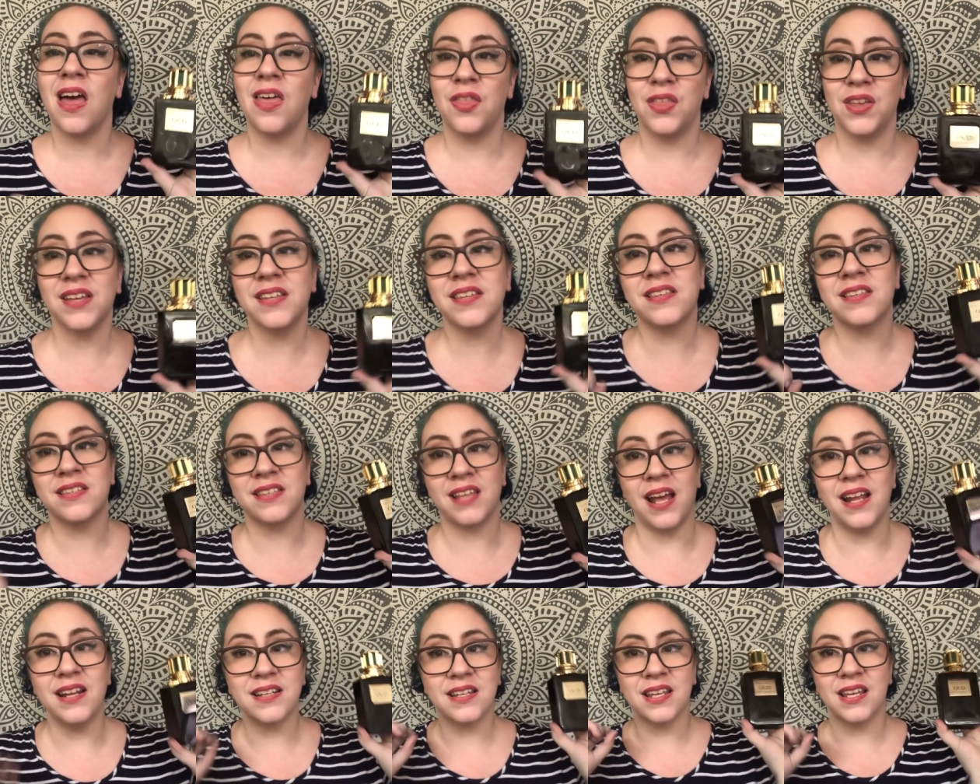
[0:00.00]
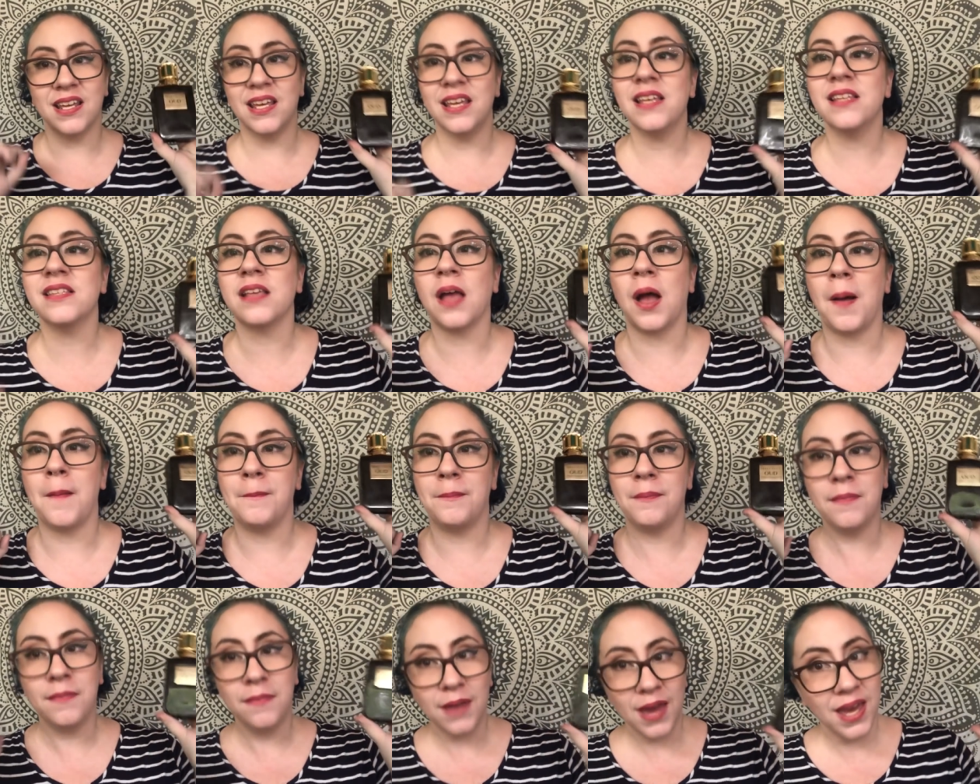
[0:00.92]
This scent is
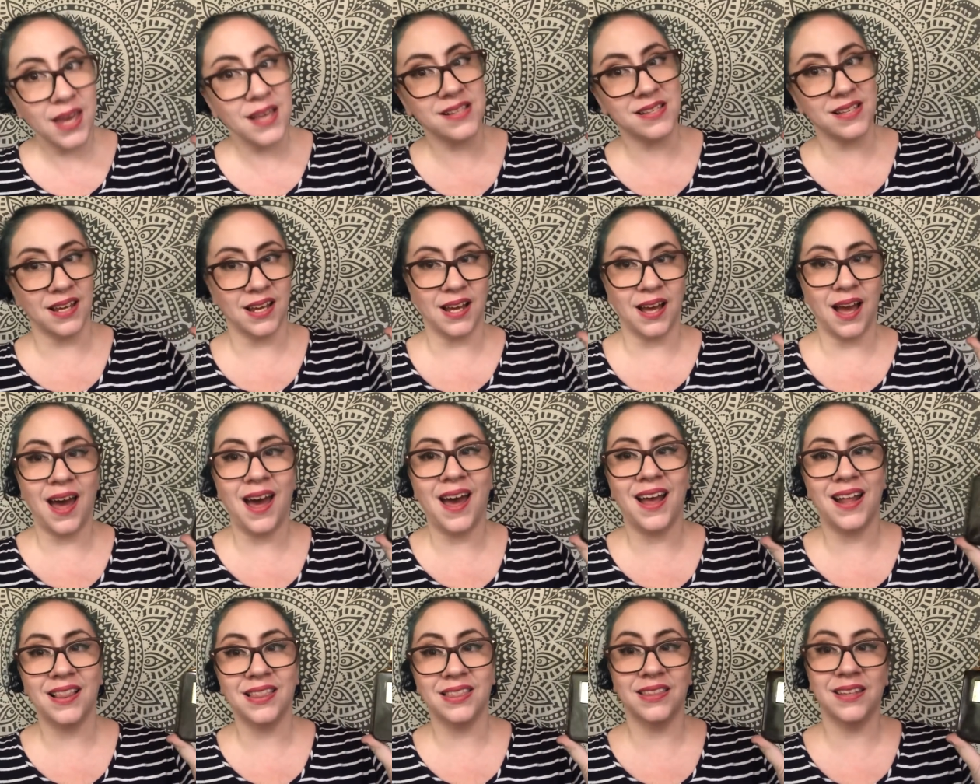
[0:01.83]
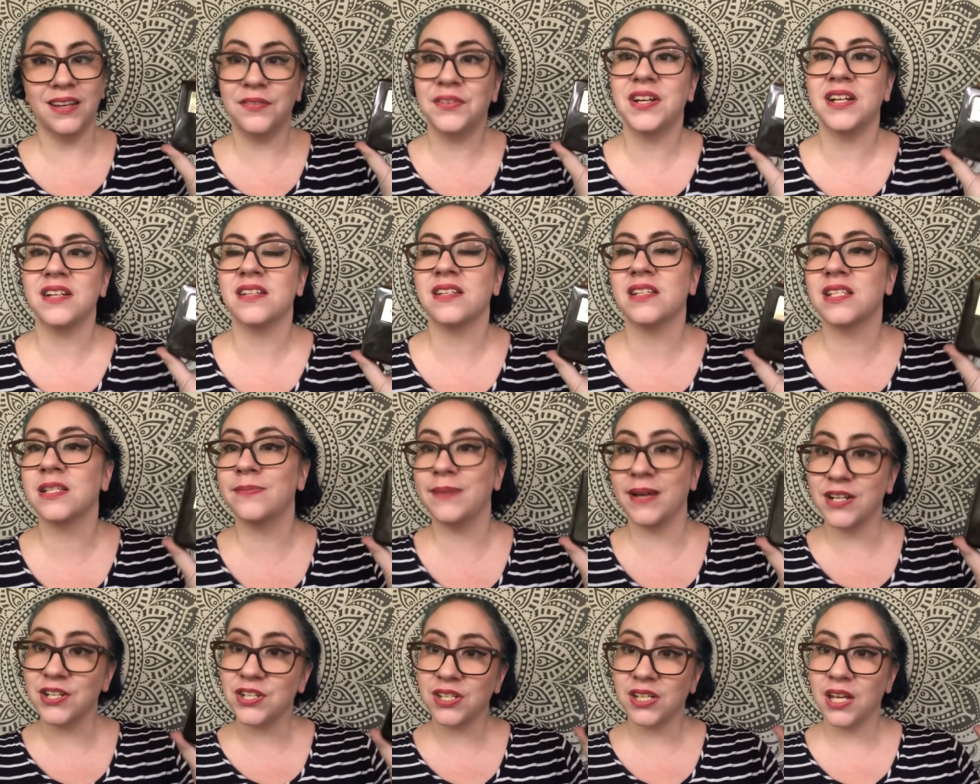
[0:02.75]
amazing. I love it,
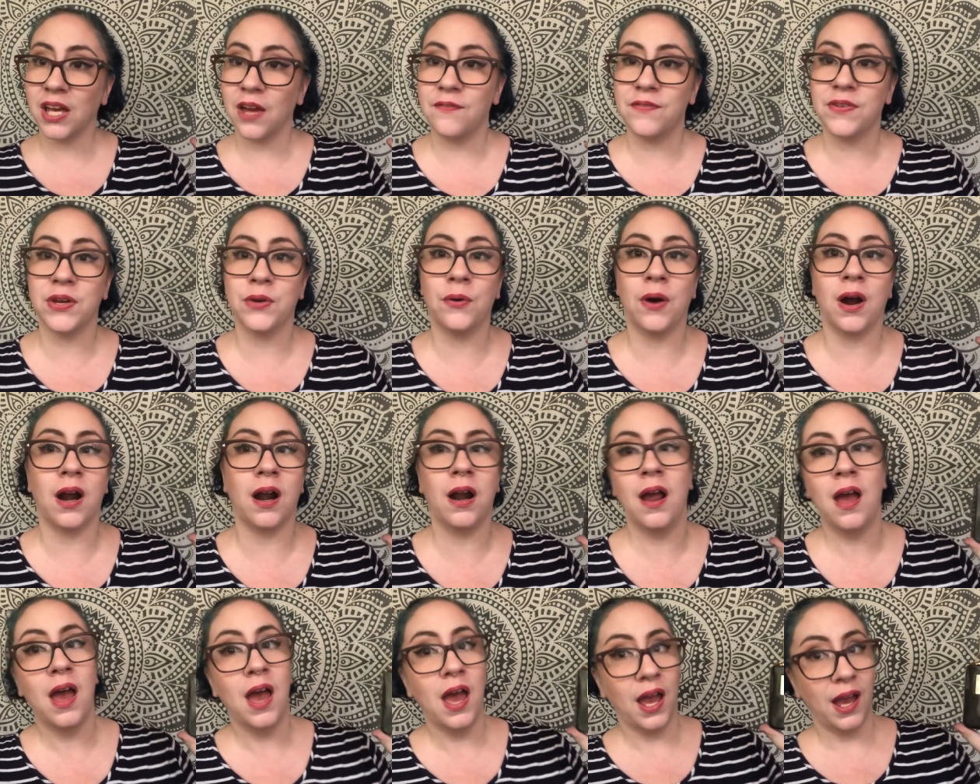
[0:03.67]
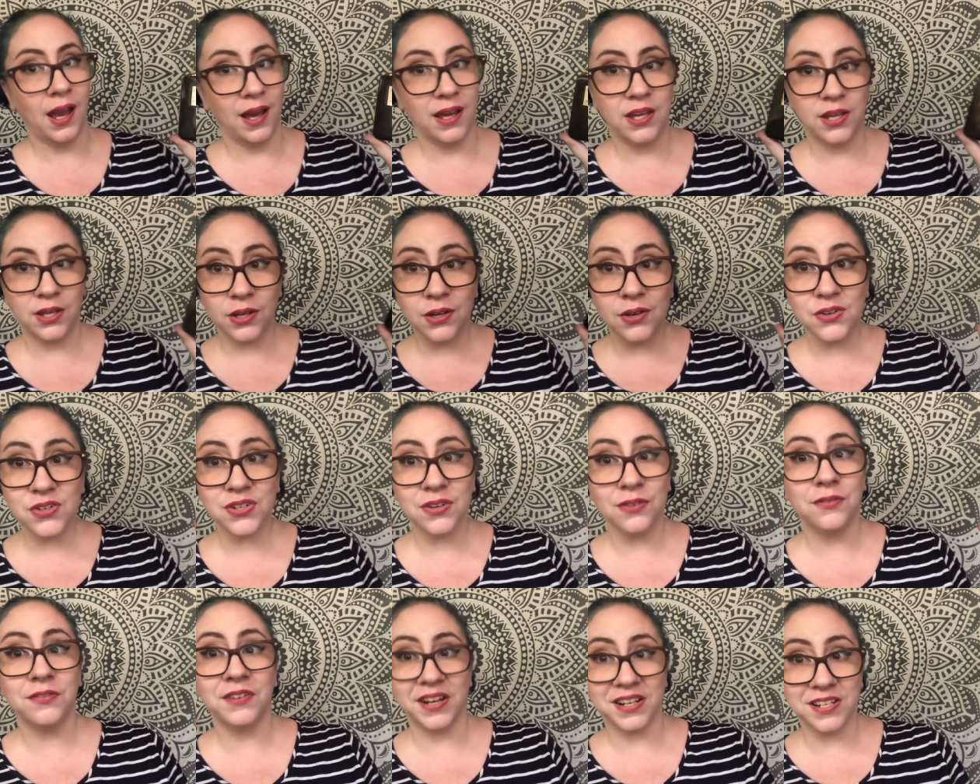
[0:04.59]
especially if you are a huge
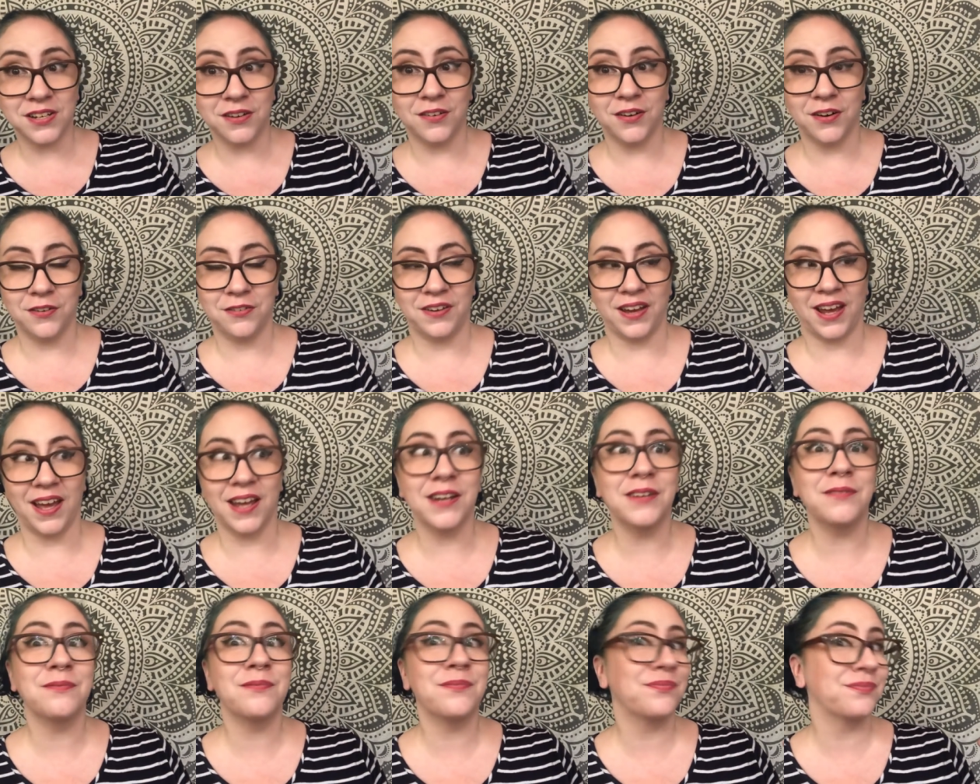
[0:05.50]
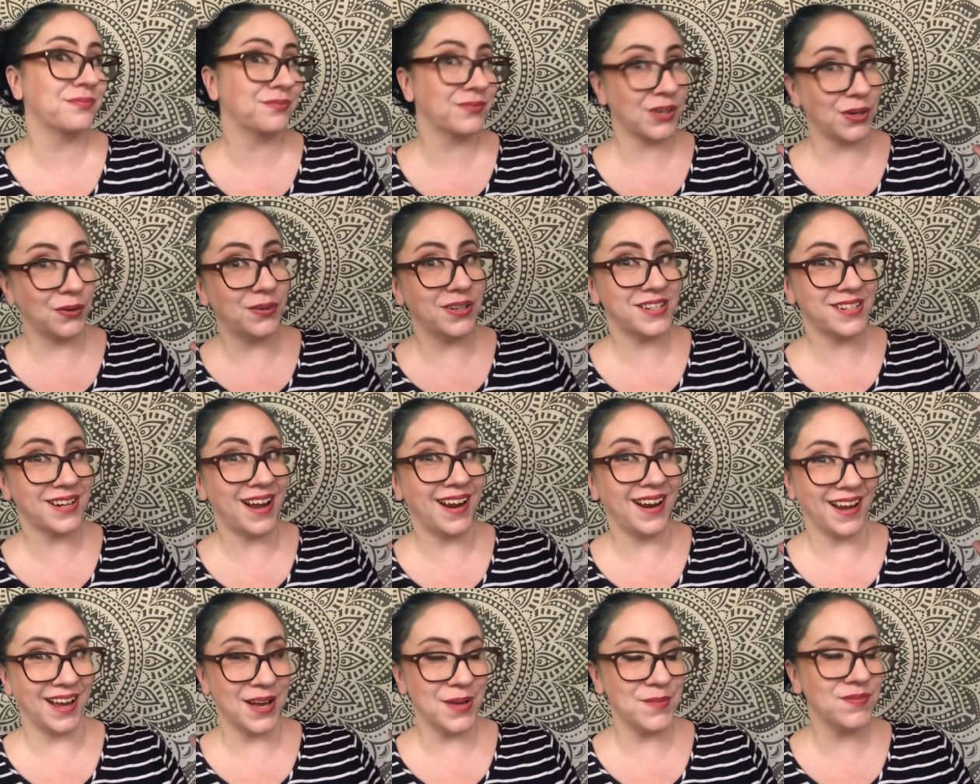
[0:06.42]
vetiver fan, which
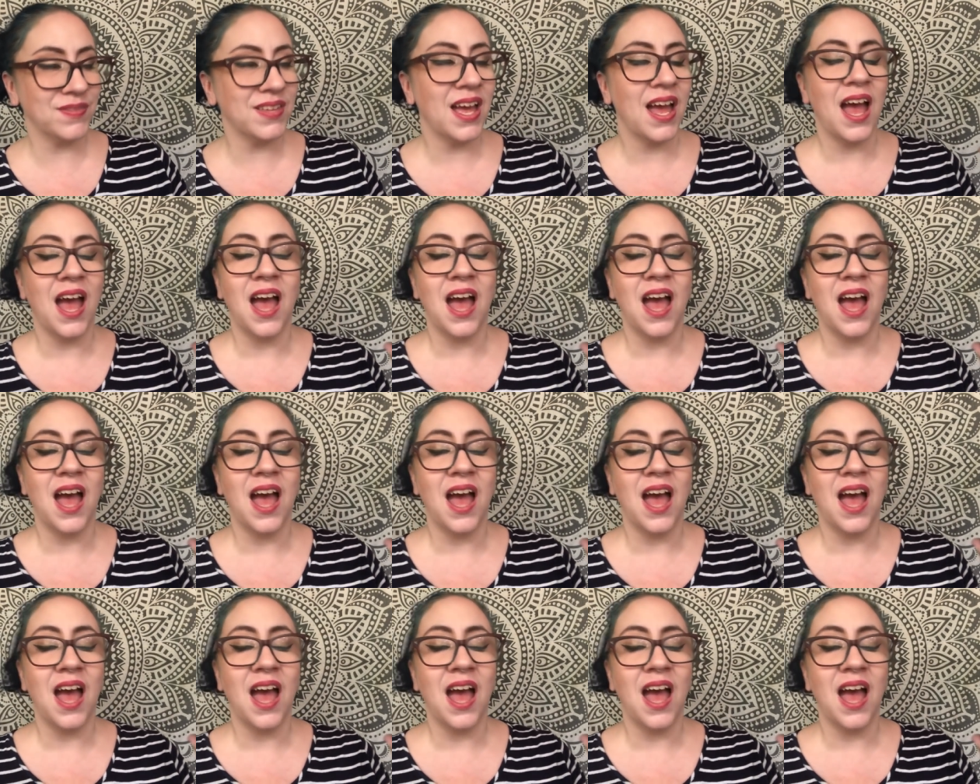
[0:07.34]
I am.